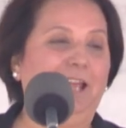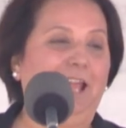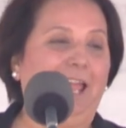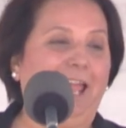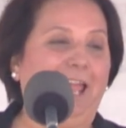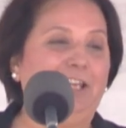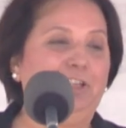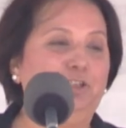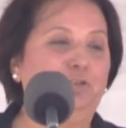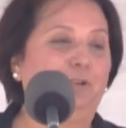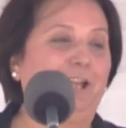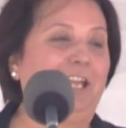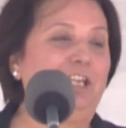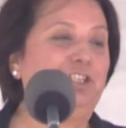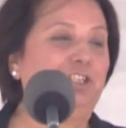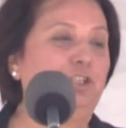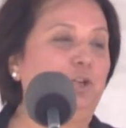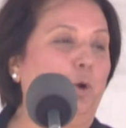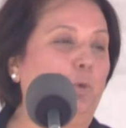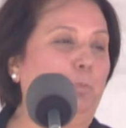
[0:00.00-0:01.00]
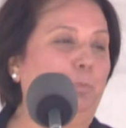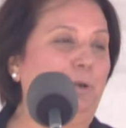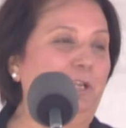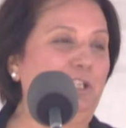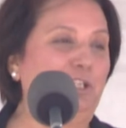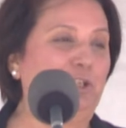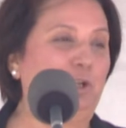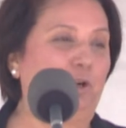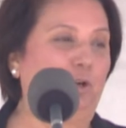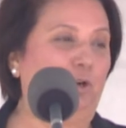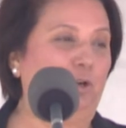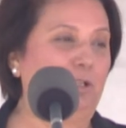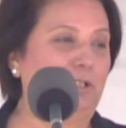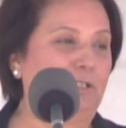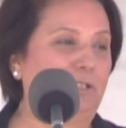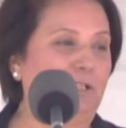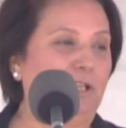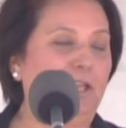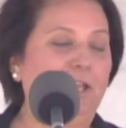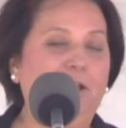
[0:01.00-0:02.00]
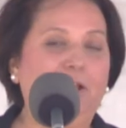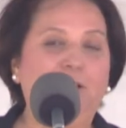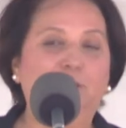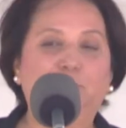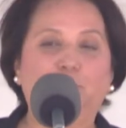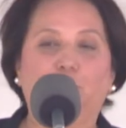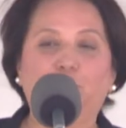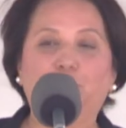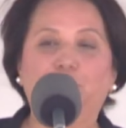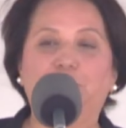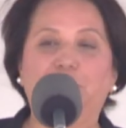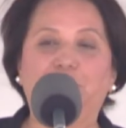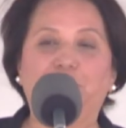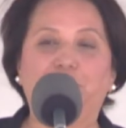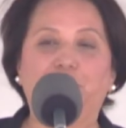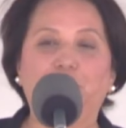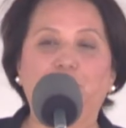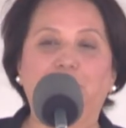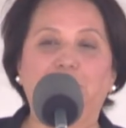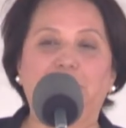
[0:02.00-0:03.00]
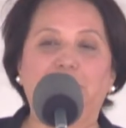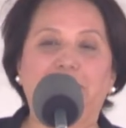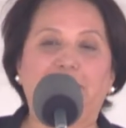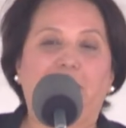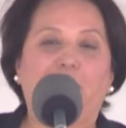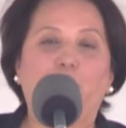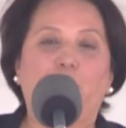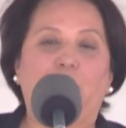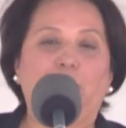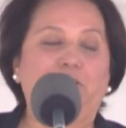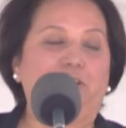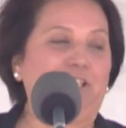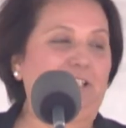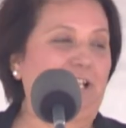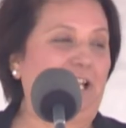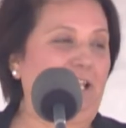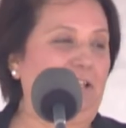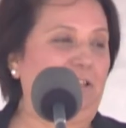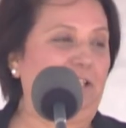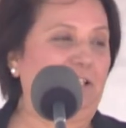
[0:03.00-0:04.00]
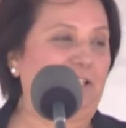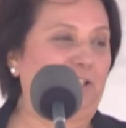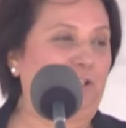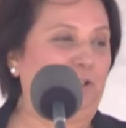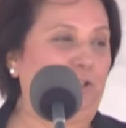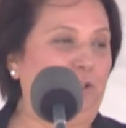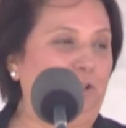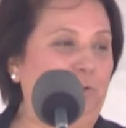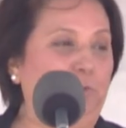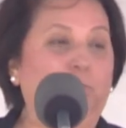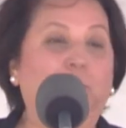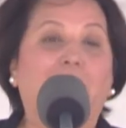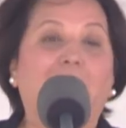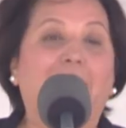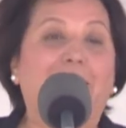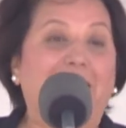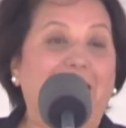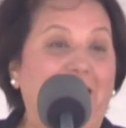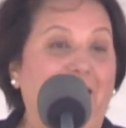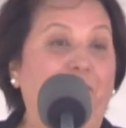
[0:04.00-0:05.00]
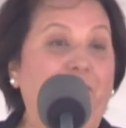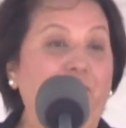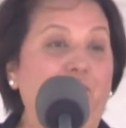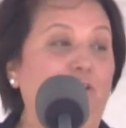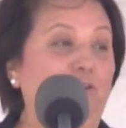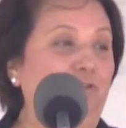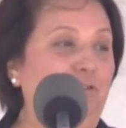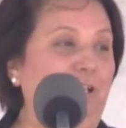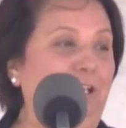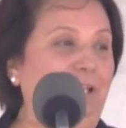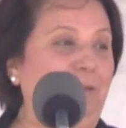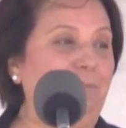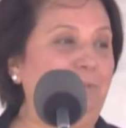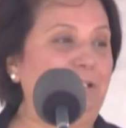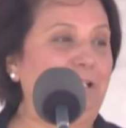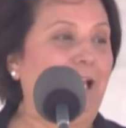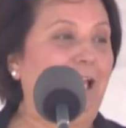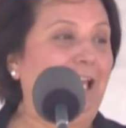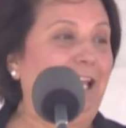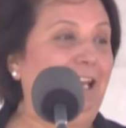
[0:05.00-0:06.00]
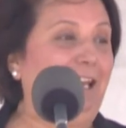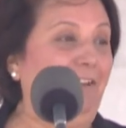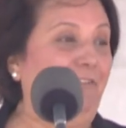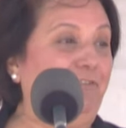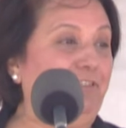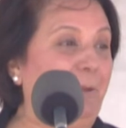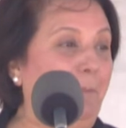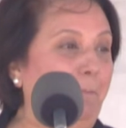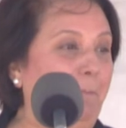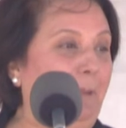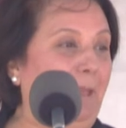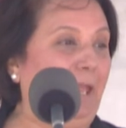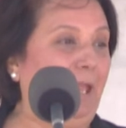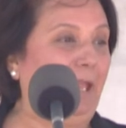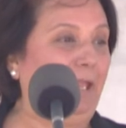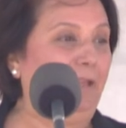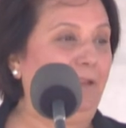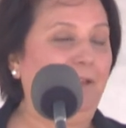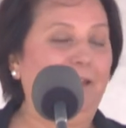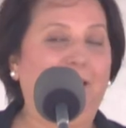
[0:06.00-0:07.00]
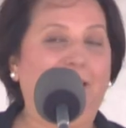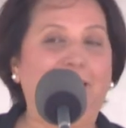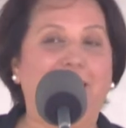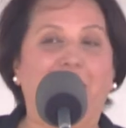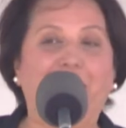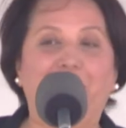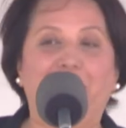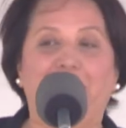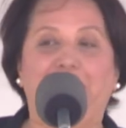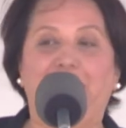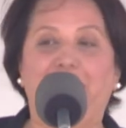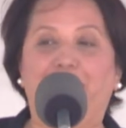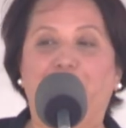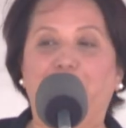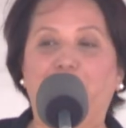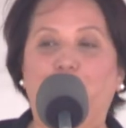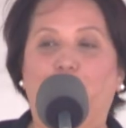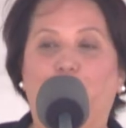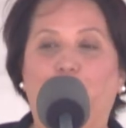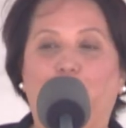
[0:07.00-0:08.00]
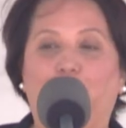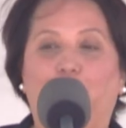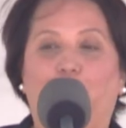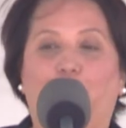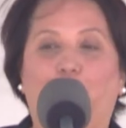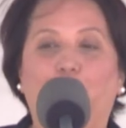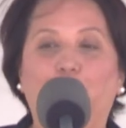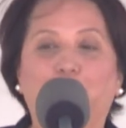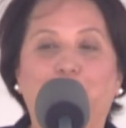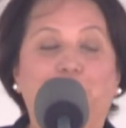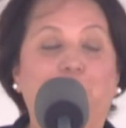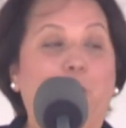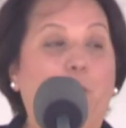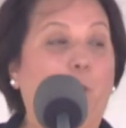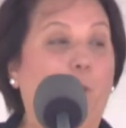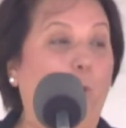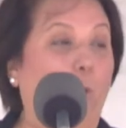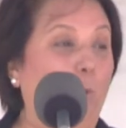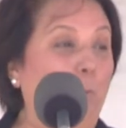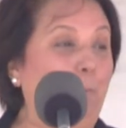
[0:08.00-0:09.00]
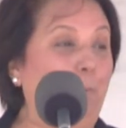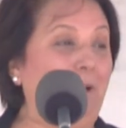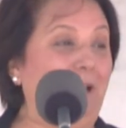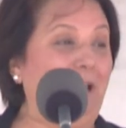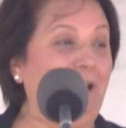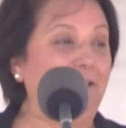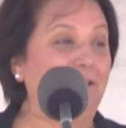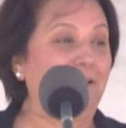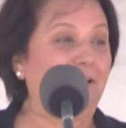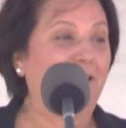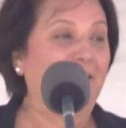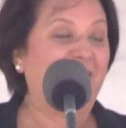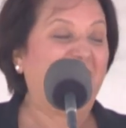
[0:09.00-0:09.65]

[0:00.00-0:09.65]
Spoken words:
Education opens doors. So to the students, I want to say this to you. Live your dreams, live them big, never leave a door closed, open it.